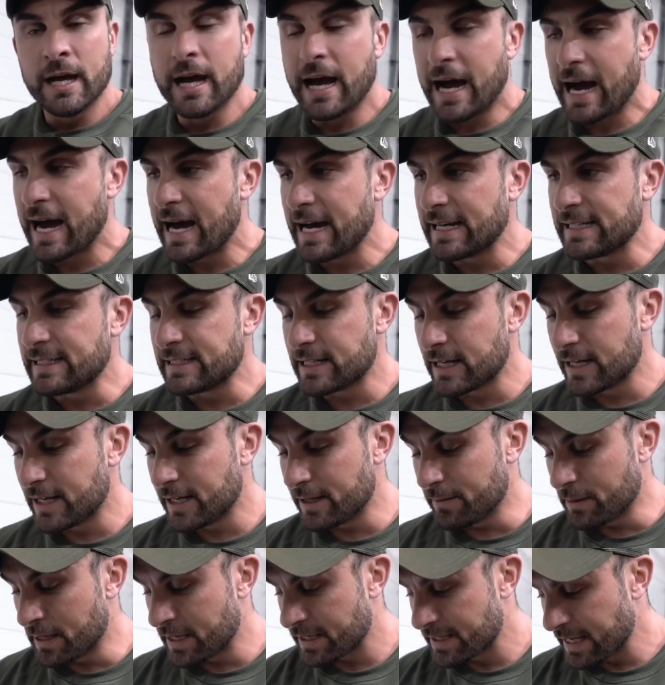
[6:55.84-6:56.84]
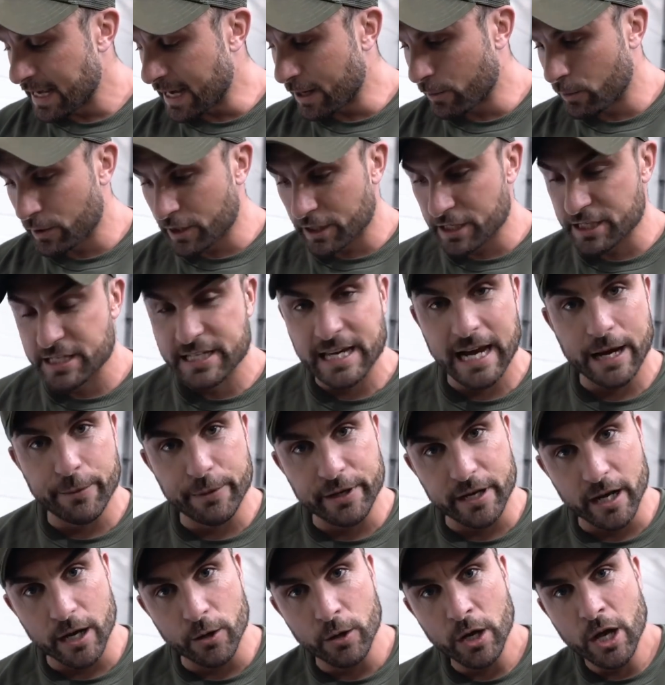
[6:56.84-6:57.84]
And yeah, we're gonna see how
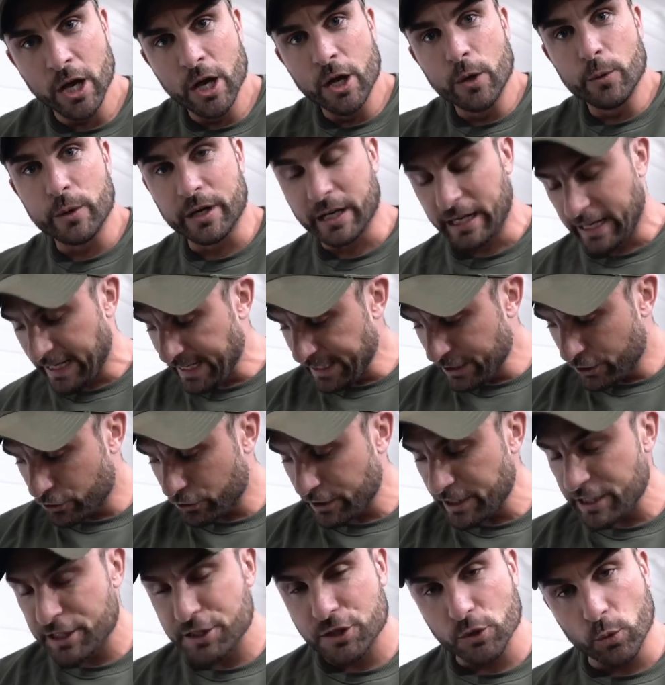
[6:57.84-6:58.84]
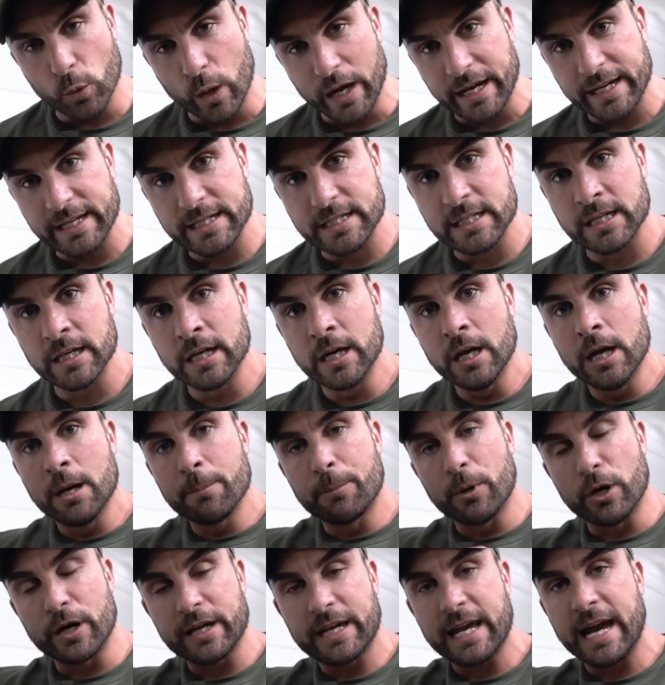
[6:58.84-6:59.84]
we go. We're gonna increase the weight,
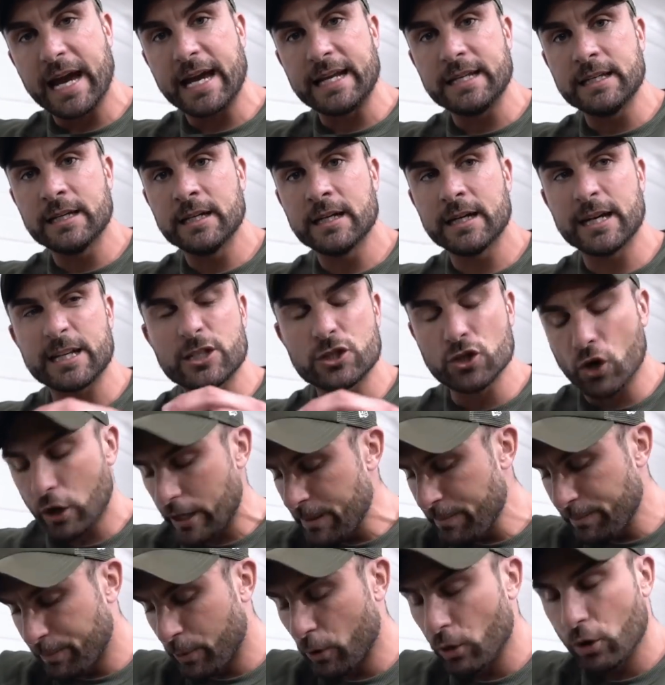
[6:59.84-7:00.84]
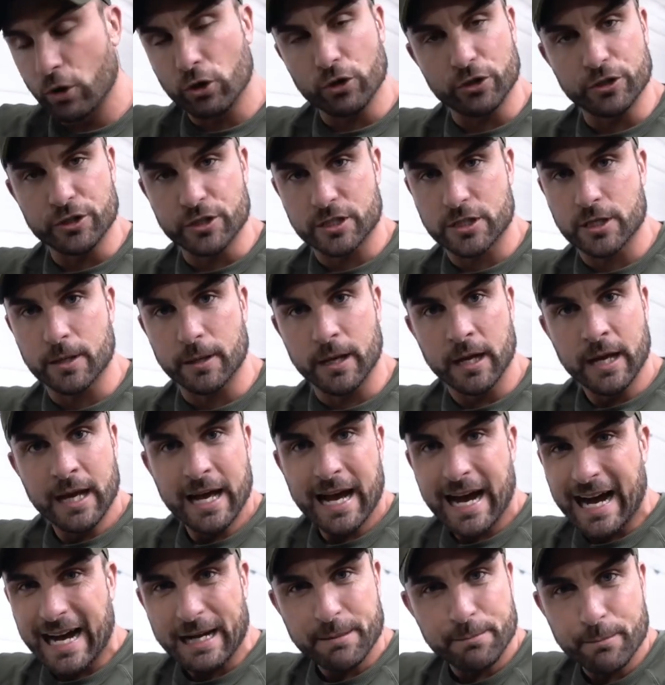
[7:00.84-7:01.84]
but again, it's not important to
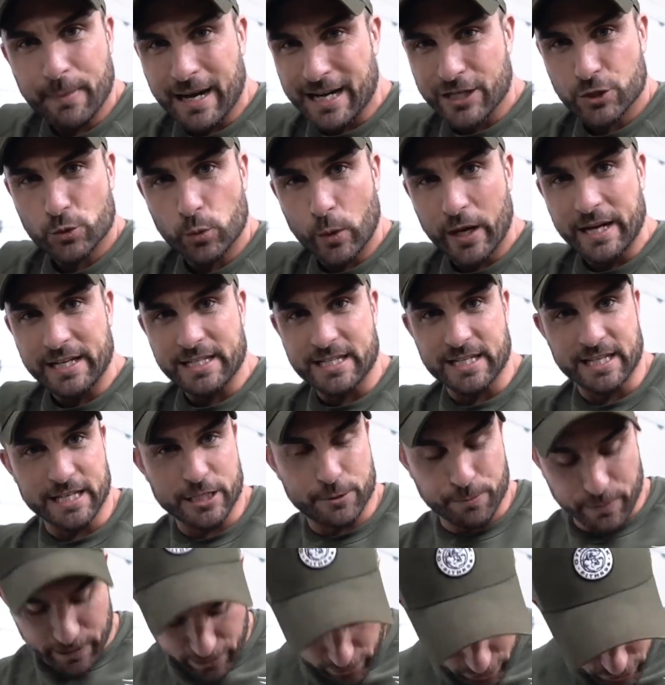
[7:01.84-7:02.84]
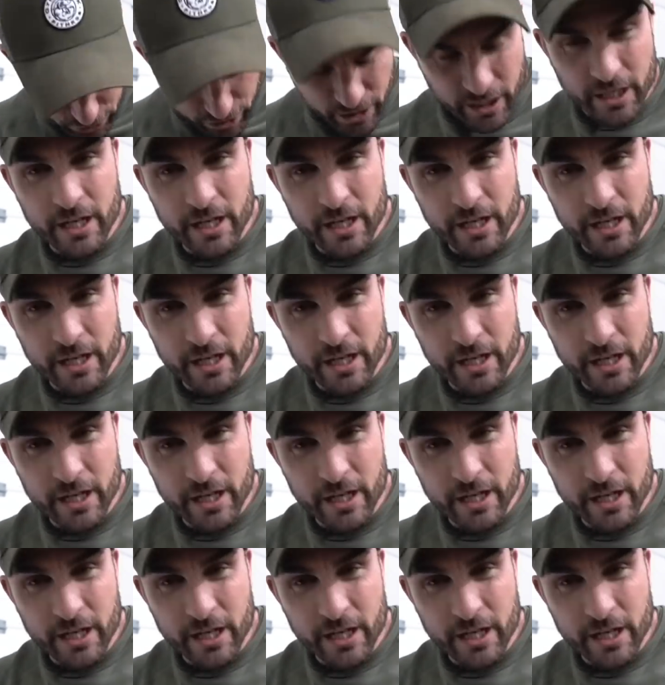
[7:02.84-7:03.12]
add mass weight to this, because